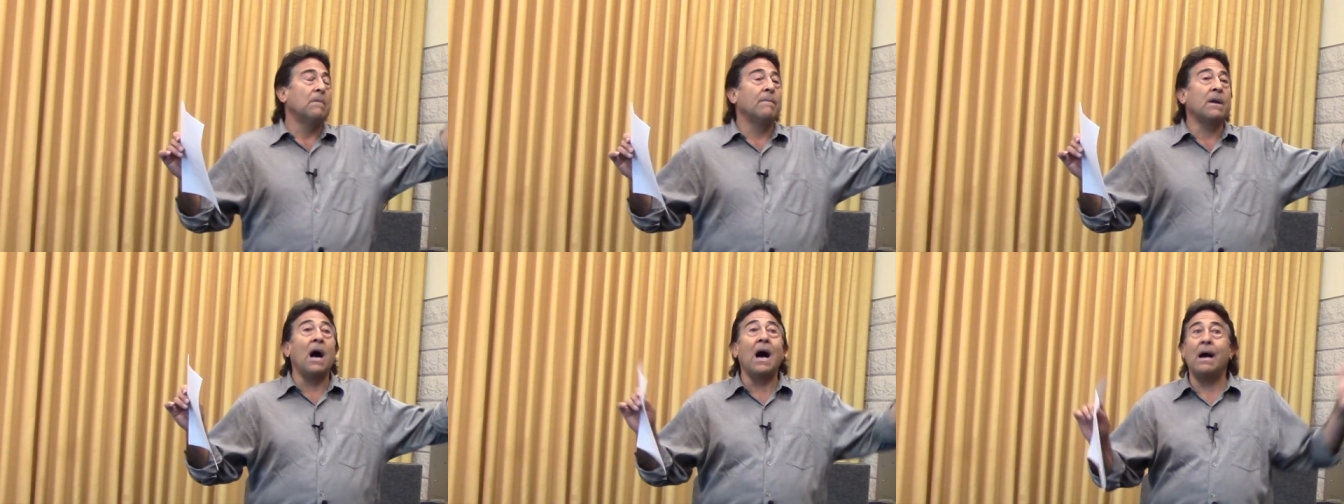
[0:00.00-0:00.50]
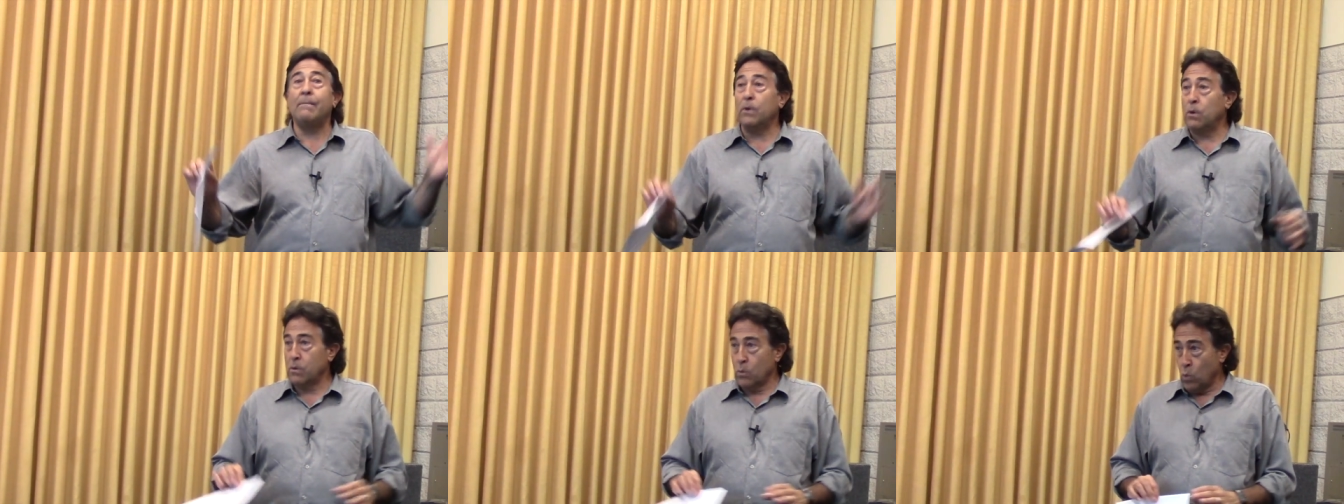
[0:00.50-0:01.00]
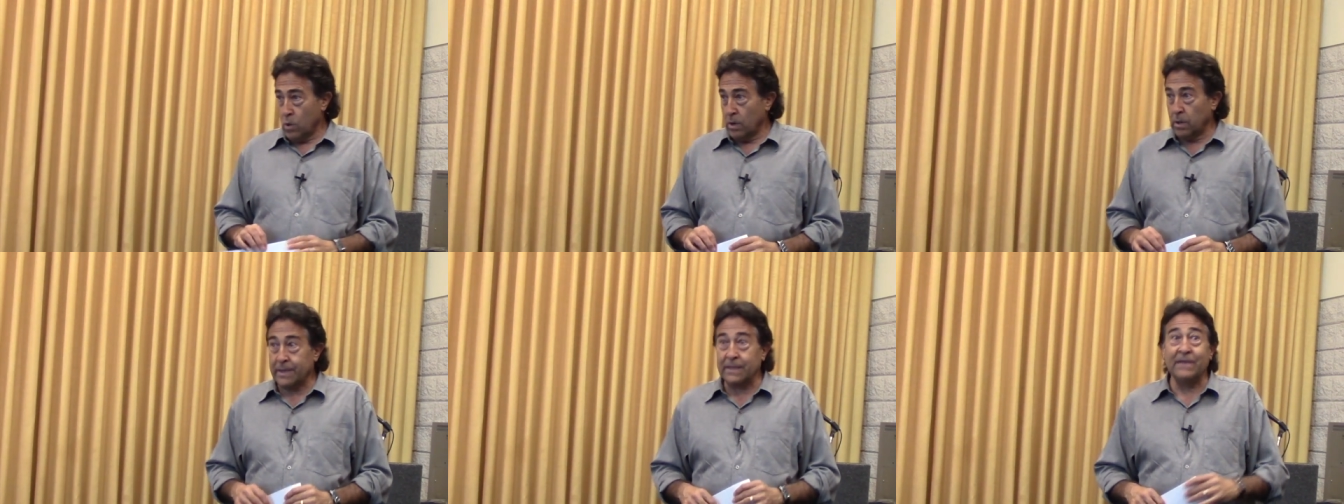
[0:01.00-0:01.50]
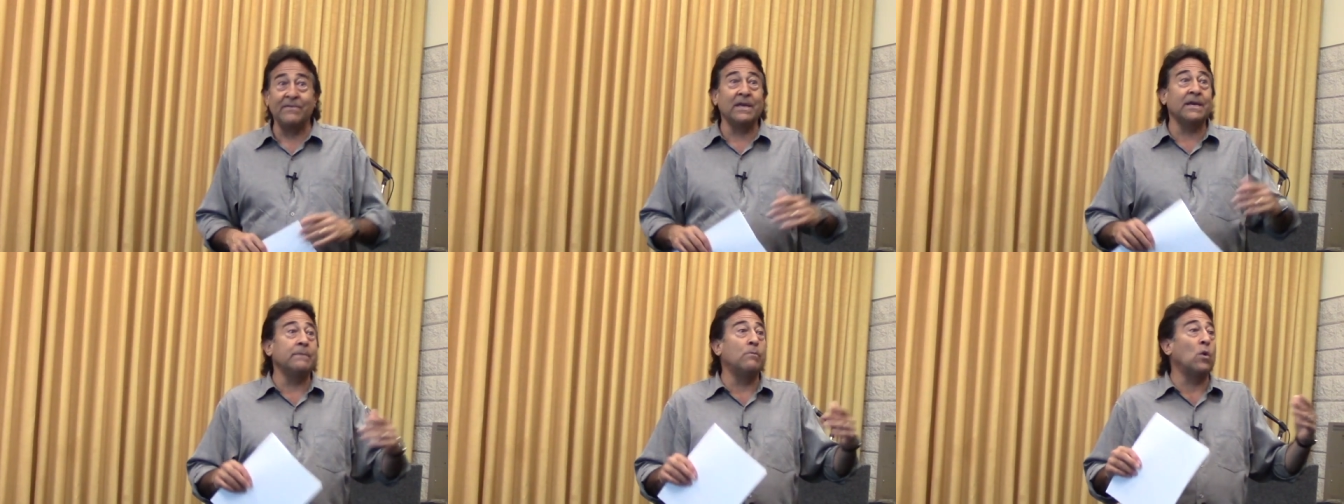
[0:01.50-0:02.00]
calmer world, living
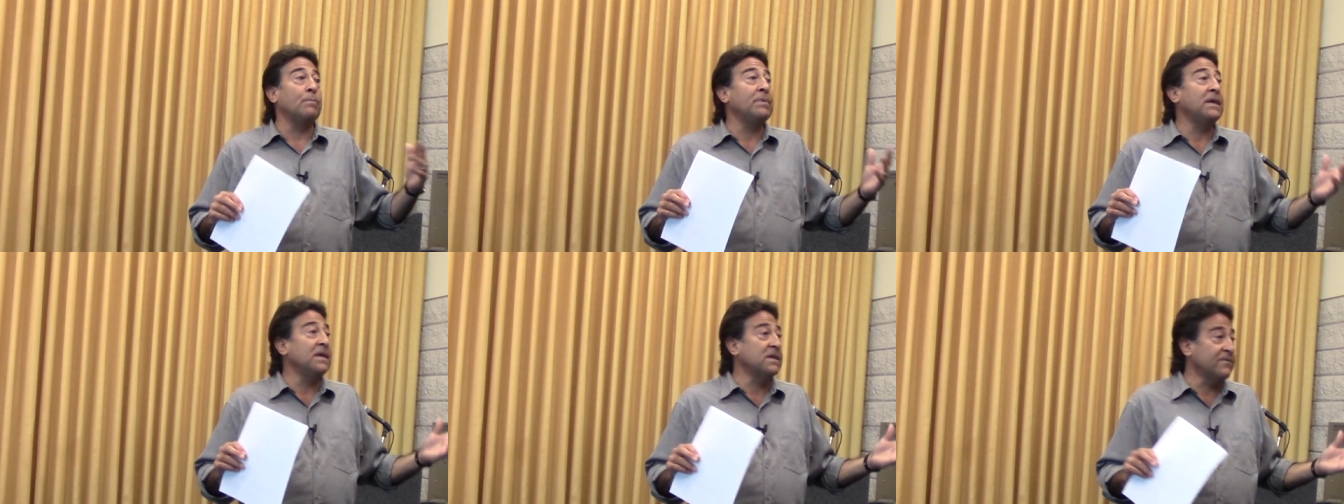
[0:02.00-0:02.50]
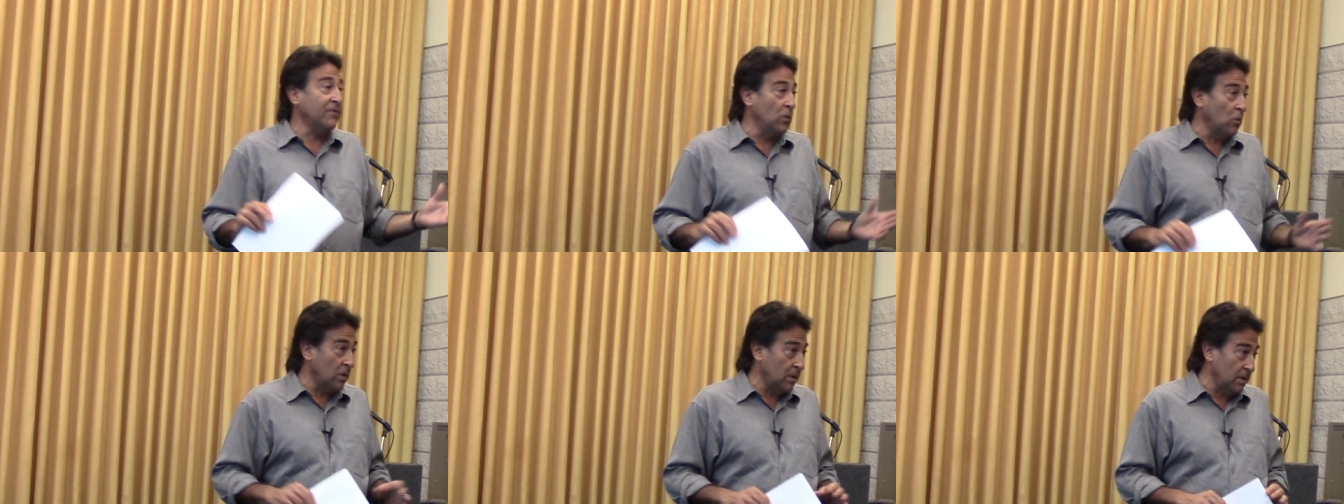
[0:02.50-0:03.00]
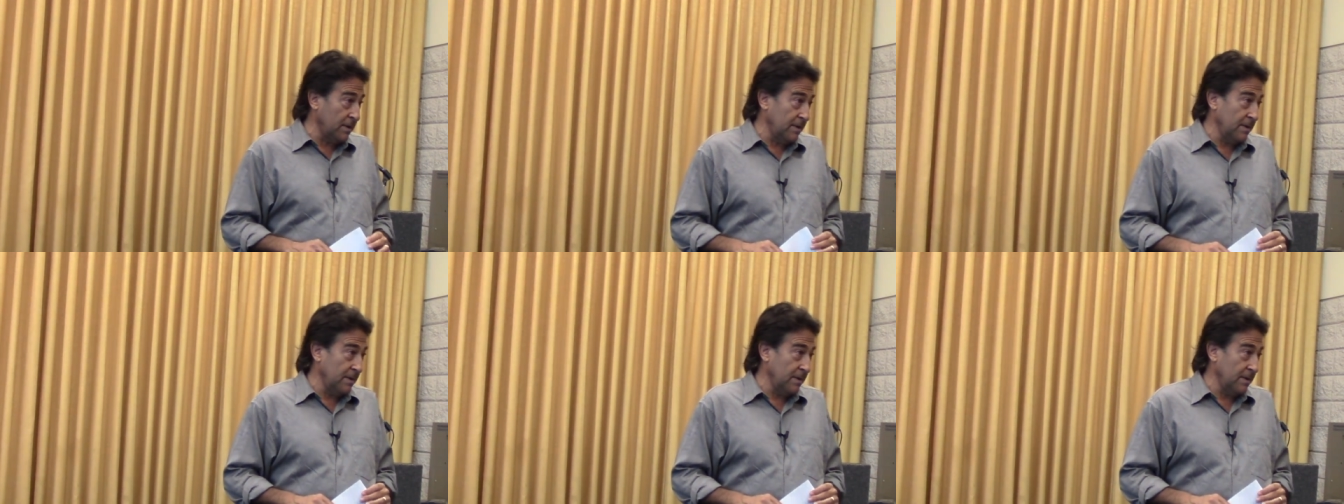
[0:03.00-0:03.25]
in a more peaceful world.